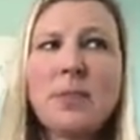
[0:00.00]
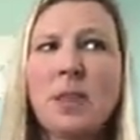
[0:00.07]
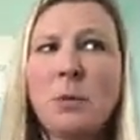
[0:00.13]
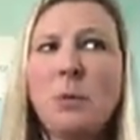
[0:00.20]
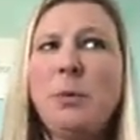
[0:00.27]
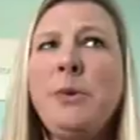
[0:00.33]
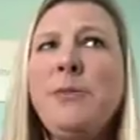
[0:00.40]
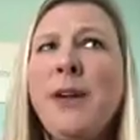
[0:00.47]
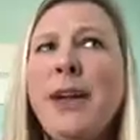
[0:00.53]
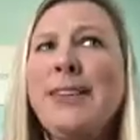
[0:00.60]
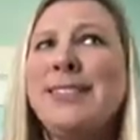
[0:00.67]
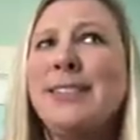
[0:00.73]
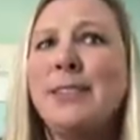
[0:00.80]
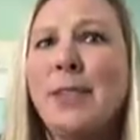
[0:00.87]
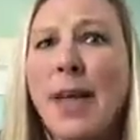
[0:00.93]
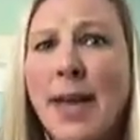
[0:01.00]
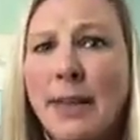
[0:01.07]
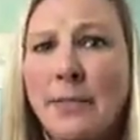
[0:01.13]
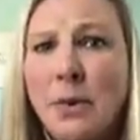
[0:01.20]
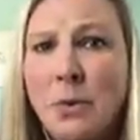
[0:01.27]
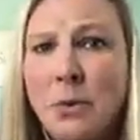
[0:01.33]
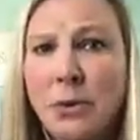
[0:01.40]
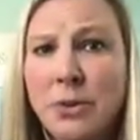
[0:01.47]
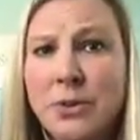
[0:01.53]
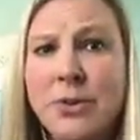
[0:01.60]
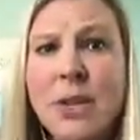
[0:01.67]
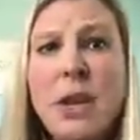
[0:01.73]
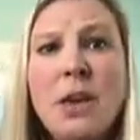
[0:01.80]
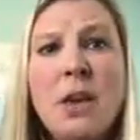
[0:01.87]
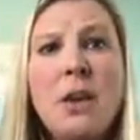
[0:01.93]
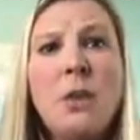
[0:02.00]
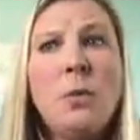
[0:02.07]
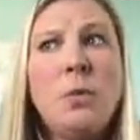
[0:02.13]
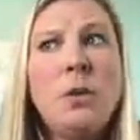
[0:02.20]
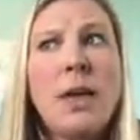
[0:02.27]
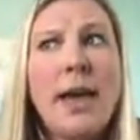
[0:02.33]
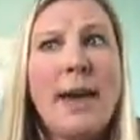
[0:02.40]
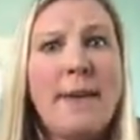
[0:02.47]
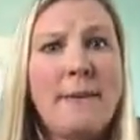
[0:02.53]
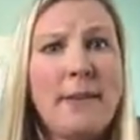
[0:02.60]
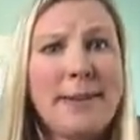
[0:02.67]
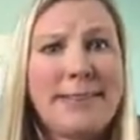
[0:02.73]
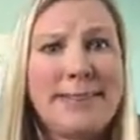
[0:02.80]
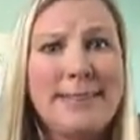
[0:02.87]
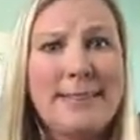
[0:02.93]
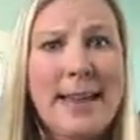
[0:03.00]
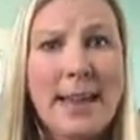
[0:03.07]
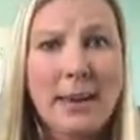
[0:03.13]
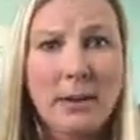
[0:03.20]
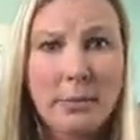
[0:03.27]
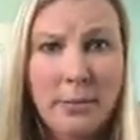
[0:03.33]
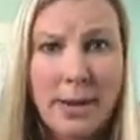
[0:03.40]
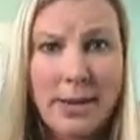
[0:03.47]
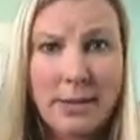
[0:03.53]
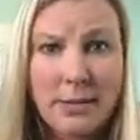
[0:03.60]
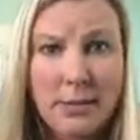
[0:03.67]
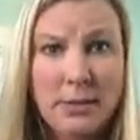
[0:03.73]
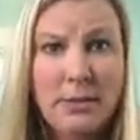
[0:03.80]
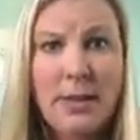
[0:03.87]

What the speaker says: what we find is a lot of owners will have a static rate.